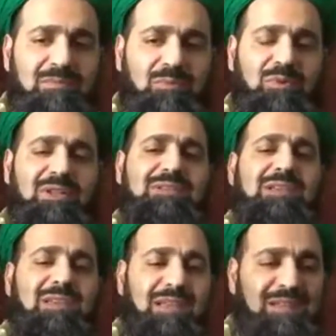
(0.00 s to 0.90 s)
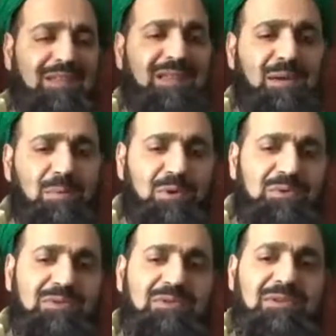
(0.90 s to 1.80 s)
We're not saying anything about
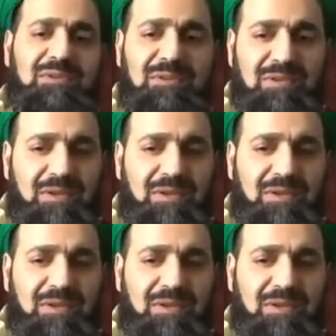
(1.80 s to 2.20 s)
the